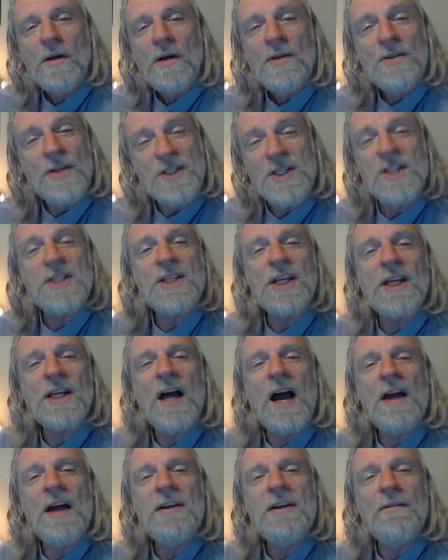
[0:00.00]
This is the
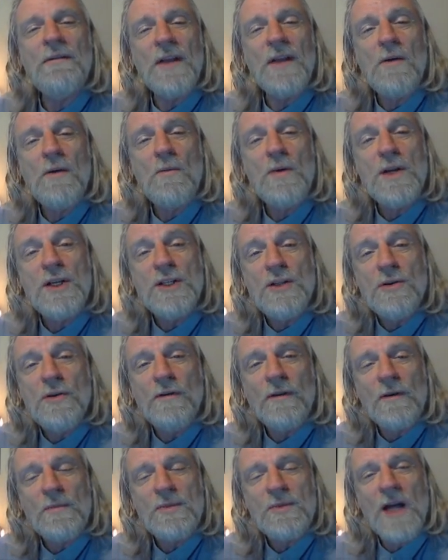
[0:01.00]
kind of thing we do
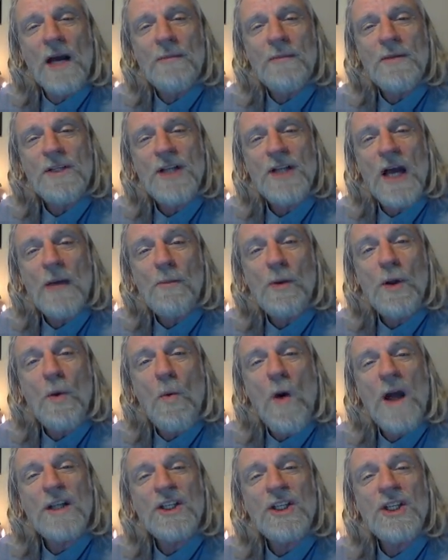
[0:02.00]
from time to time. We
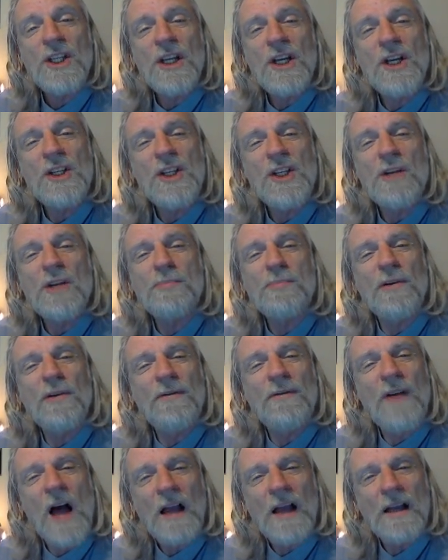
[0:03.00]
watch things that are
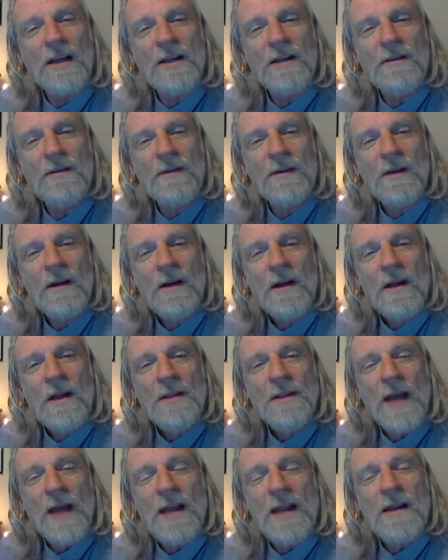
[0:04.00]
provocative,
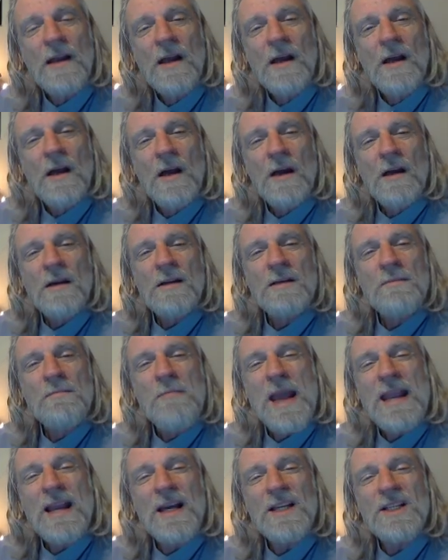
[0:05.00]
that
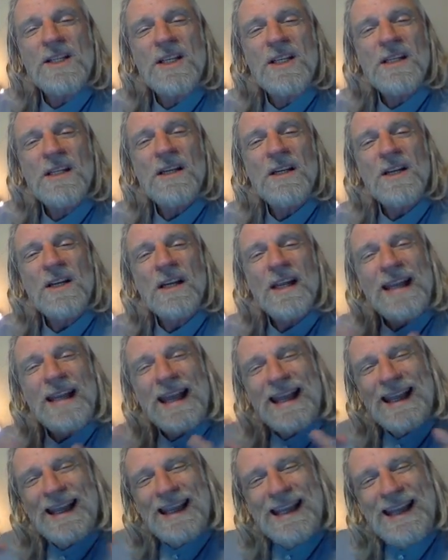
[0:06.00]
make us
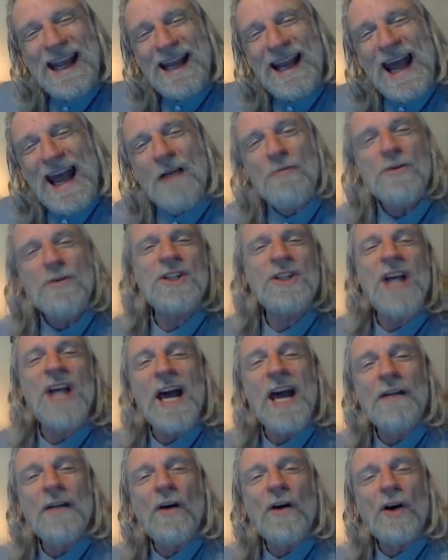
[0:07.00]
get
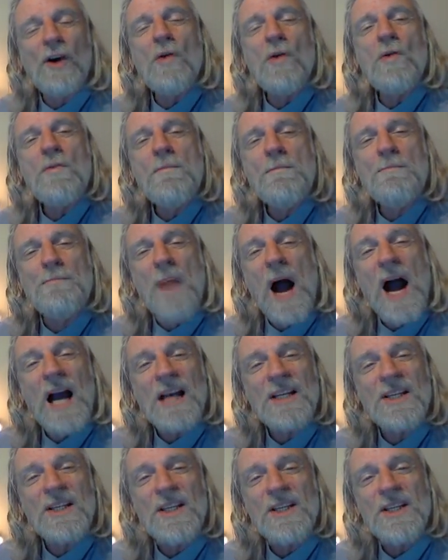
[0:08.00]
outside of our own
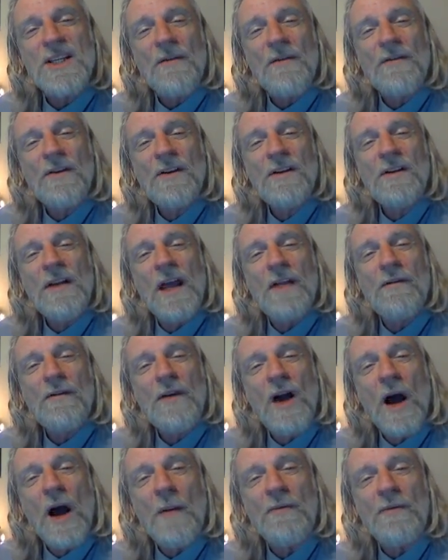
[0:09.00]
boxes of, of
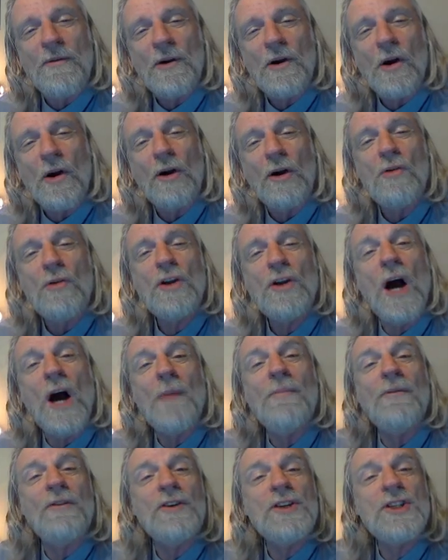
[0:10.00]
comfort, our own
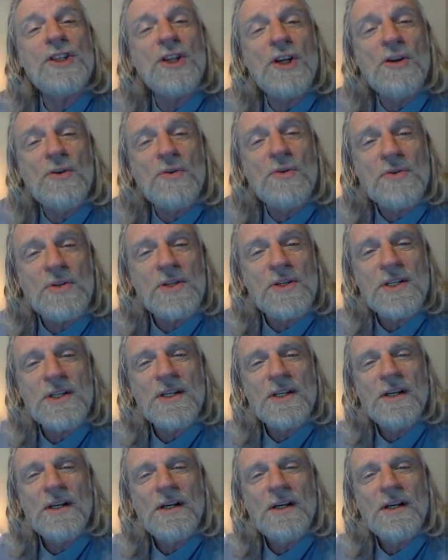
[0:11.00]
comfort zones.